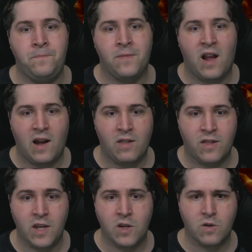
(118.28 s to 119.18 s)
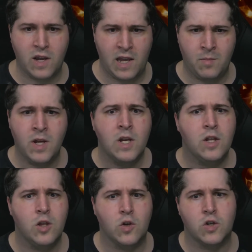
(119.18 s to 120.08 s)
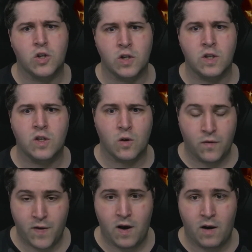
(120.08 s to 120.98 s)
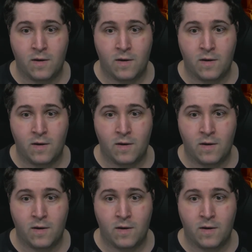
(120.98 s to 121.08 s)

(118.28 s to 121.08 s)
I think your game looks good so far.